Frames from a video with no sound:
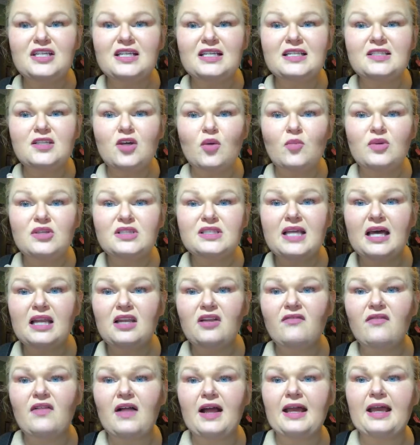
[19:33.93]
and it's almost
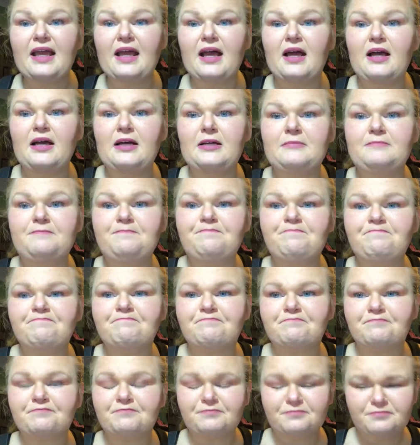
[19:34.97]
kind of like a
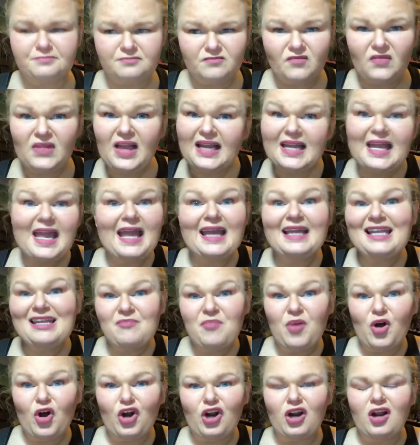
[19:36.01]
candy
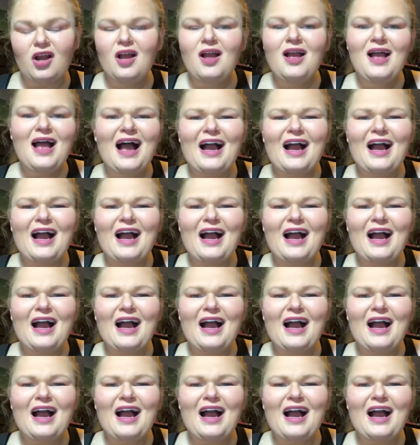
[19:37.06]
bar.